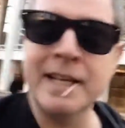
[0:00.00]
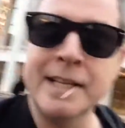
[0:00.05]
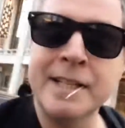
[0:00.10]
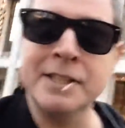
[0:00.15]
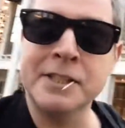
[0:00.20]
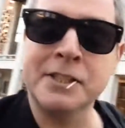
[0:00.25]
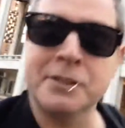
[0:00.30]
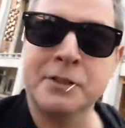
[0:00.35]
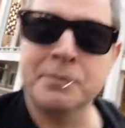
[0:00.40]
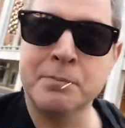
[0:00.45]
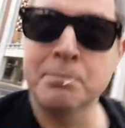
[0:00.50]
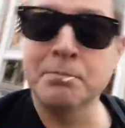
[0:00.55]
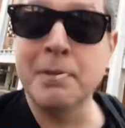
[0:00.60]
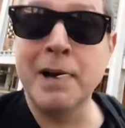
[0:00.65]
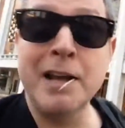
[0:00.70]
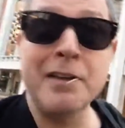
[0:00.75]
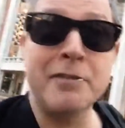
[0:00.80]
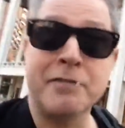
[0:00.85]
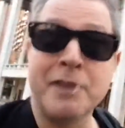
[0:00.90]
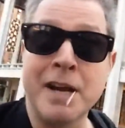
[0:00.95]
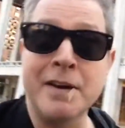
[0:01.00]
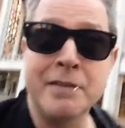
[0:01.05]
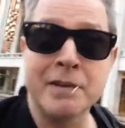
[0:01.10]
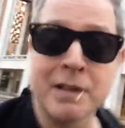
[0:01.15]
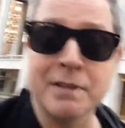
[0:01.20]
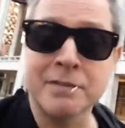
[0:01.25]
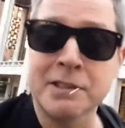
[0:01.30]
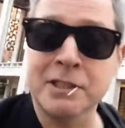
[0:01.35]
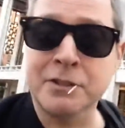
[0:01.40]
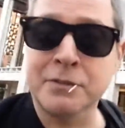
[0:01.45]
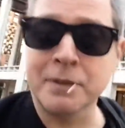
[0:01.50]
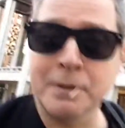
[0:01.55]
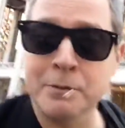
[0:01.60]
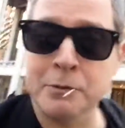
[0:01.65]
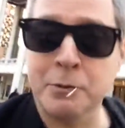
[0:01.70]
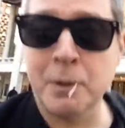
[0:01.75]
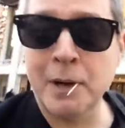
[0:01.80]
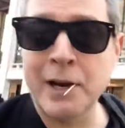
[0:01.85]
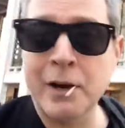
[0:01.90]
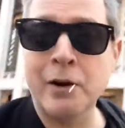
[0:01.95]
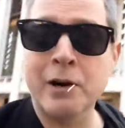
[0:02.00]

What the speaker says: is my favorite of his films, what I